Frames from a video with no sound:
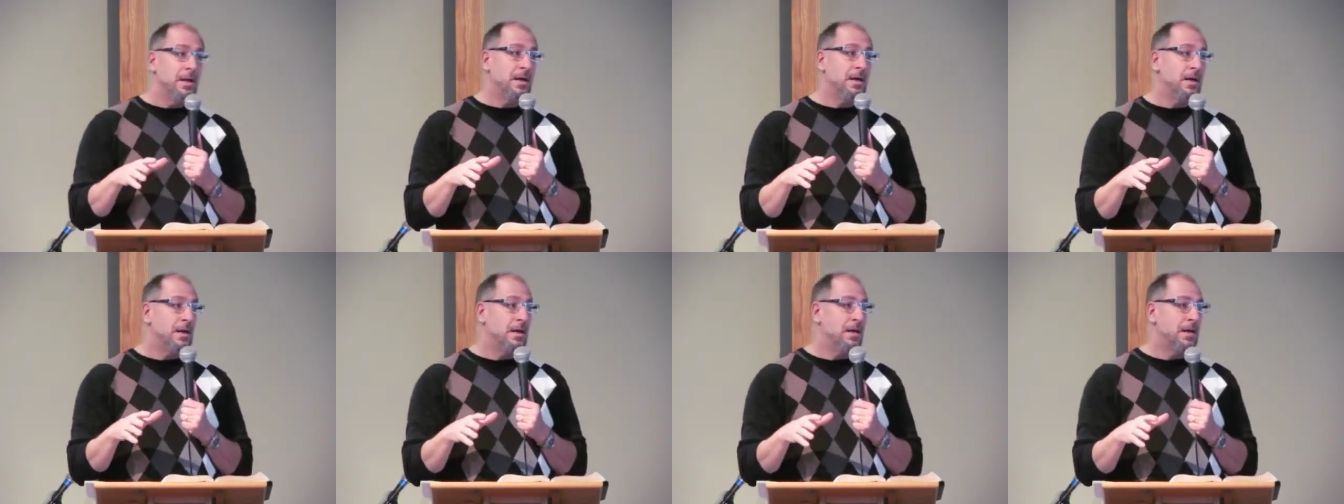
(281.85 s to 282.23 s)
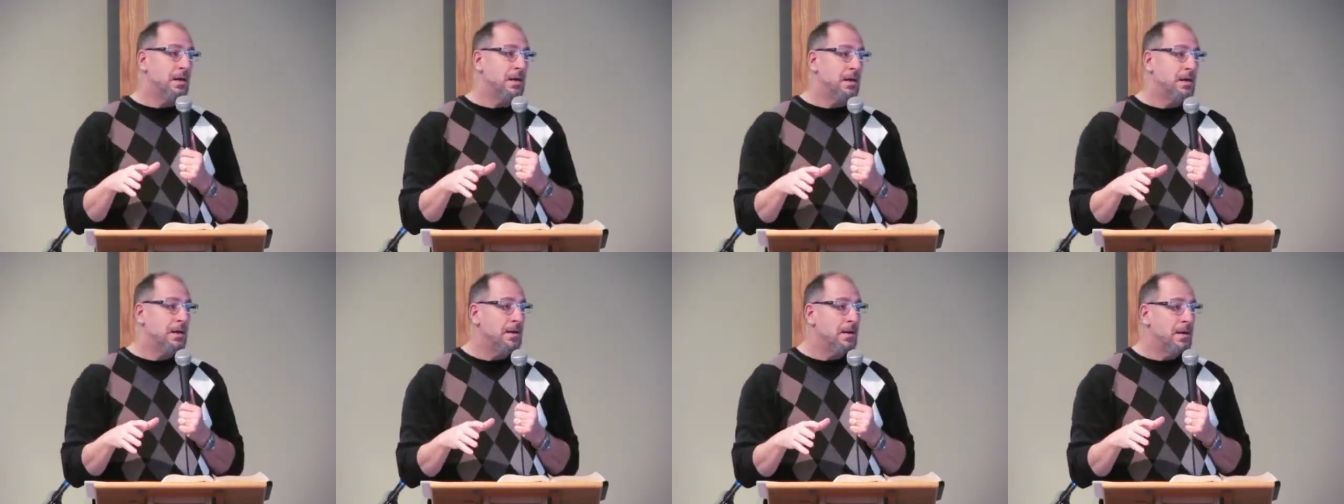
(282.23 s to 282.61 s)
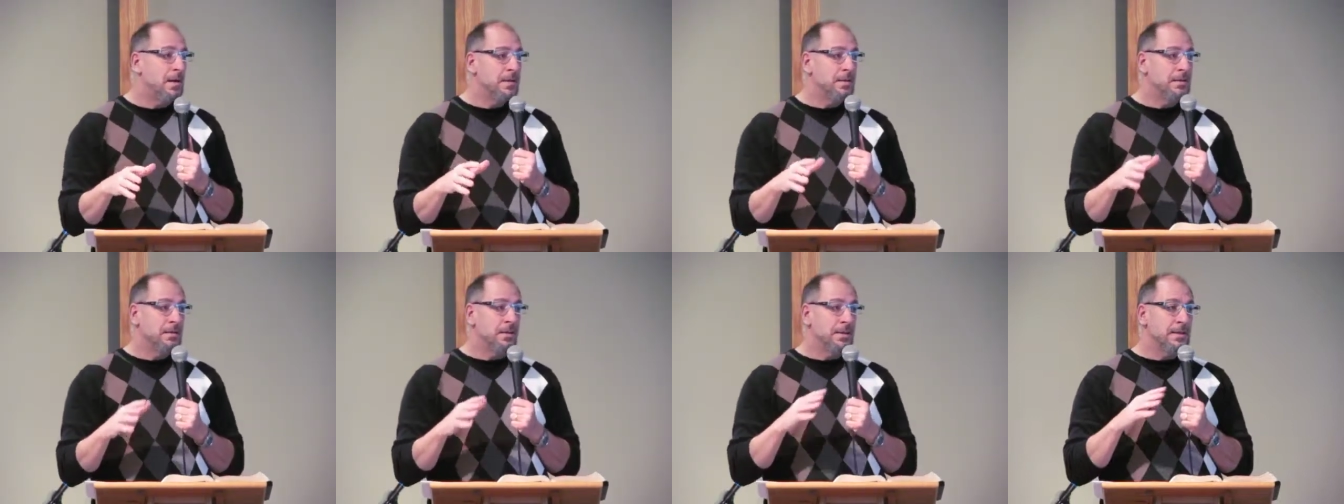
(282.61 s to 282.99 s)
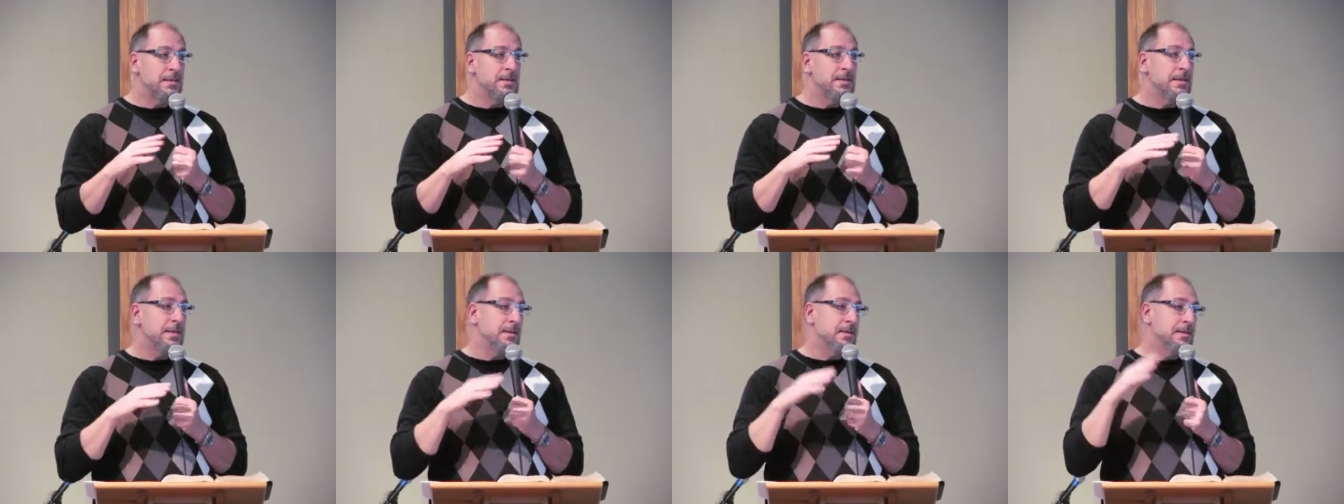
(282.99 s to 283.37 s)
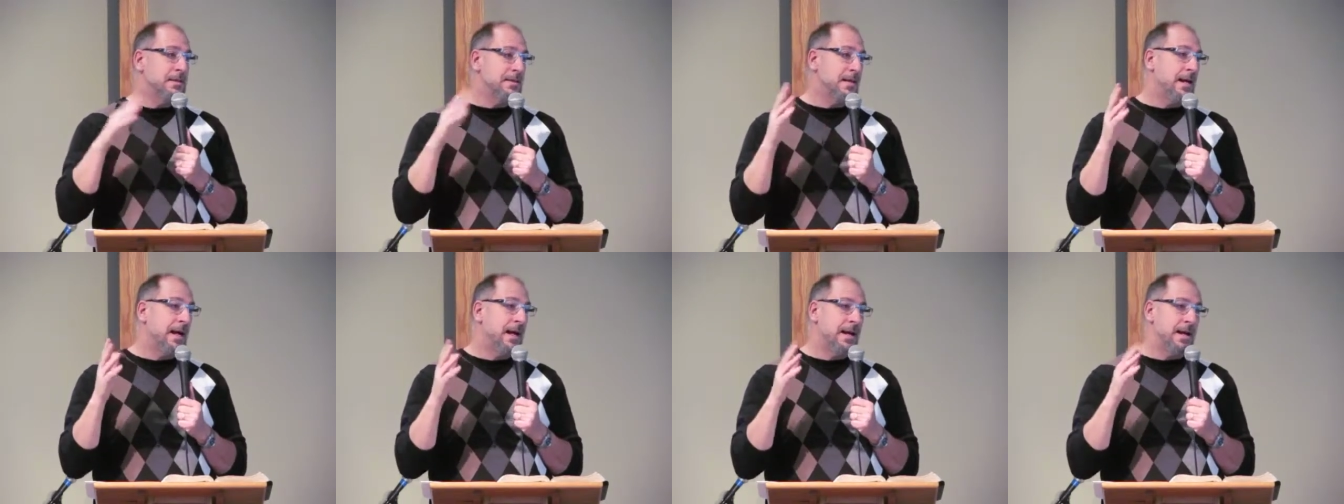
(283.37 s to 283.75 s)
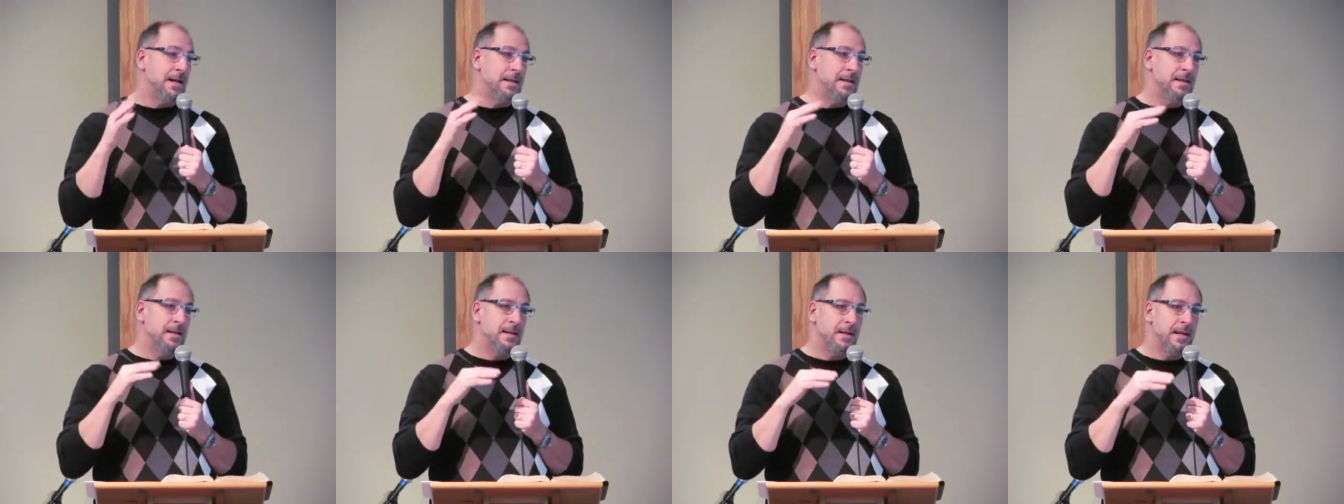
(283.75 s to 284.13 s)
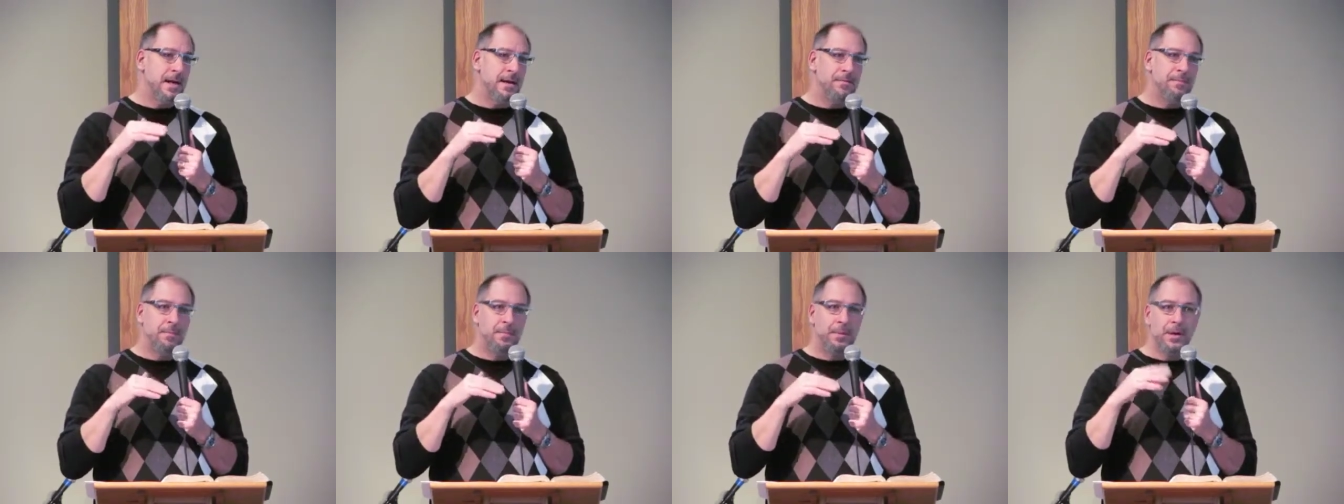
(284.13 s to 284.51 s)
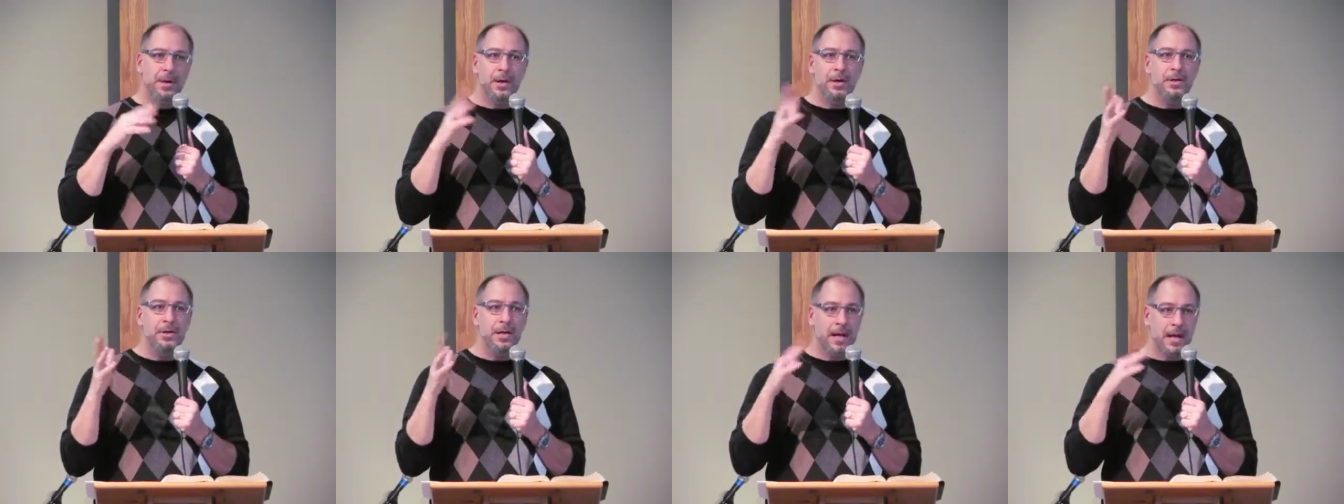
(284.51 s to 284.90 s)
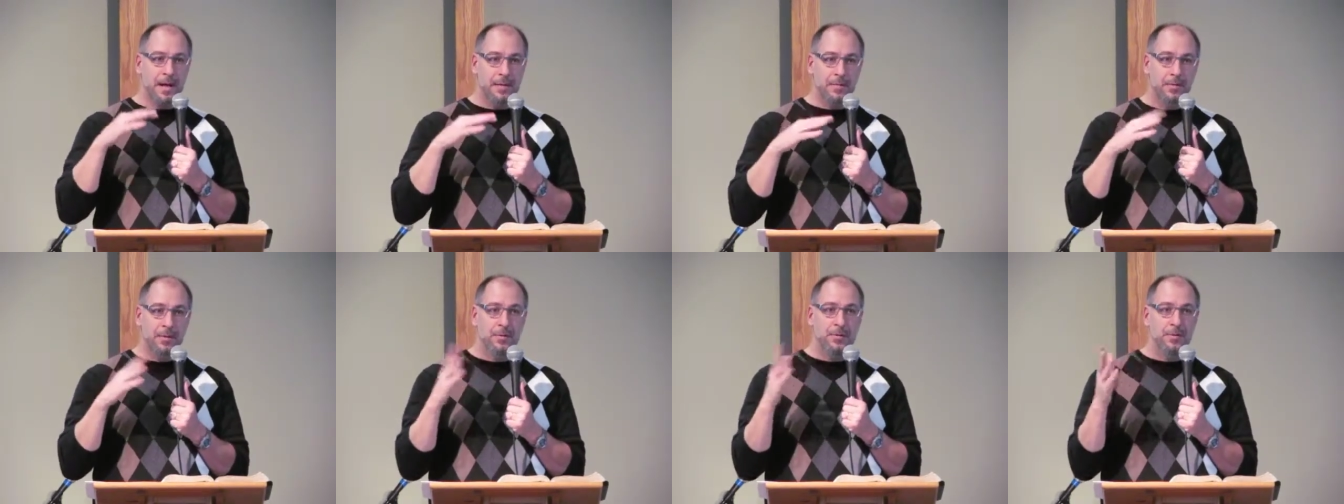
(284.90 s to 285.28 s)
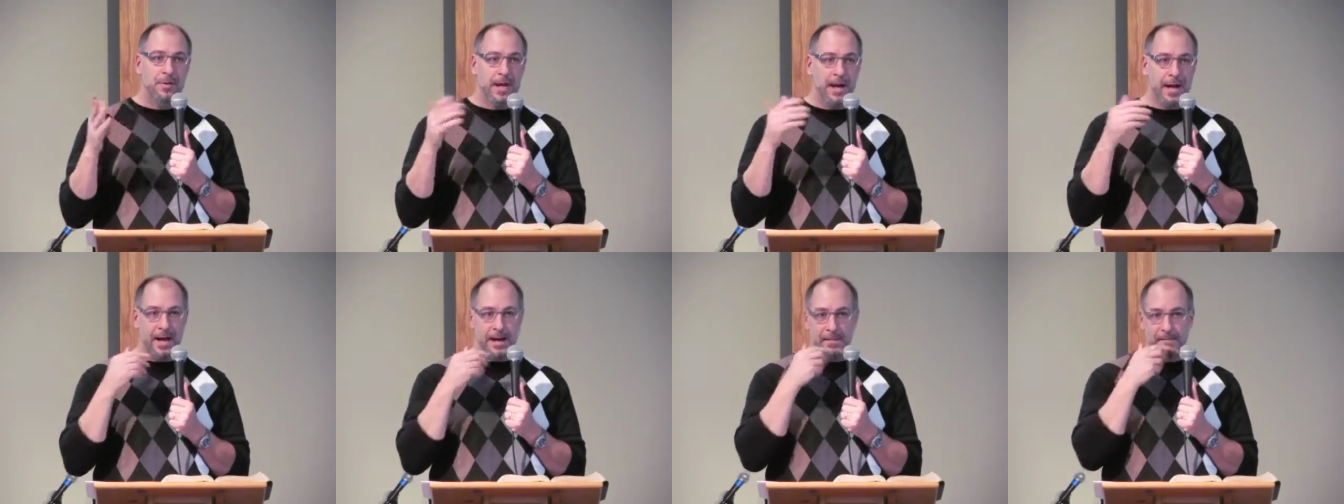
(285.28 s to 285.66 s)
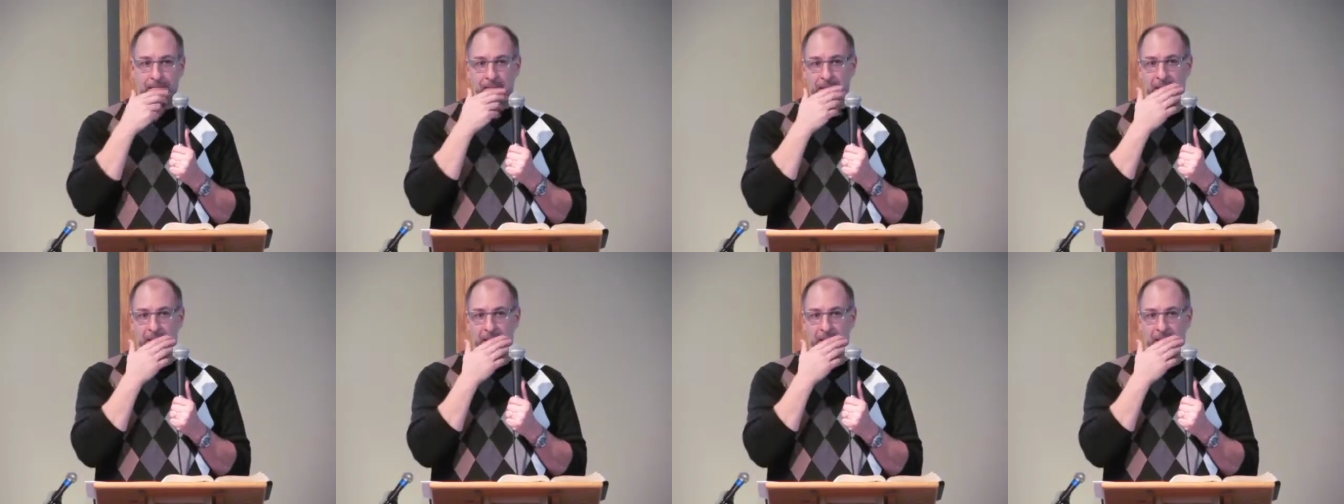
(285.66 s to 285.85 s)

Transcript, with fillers: uh, listening to that. And then they have prayer time through that.